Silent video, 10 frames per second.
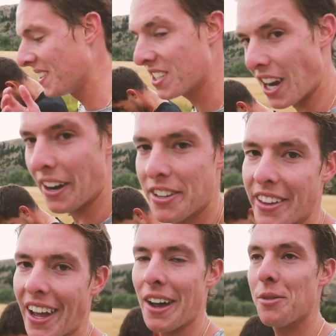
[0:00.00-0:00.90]
Shout out to
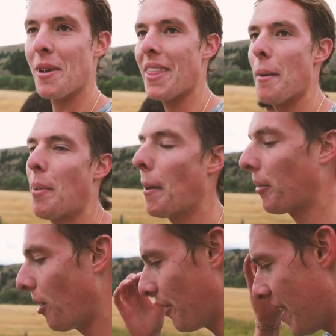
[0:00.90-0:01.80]
the guy who made that
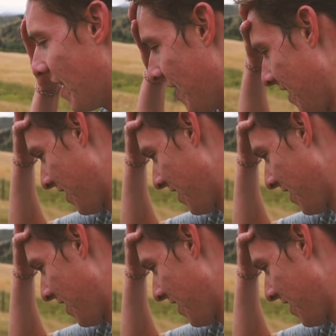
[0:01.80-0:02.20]
pepperoni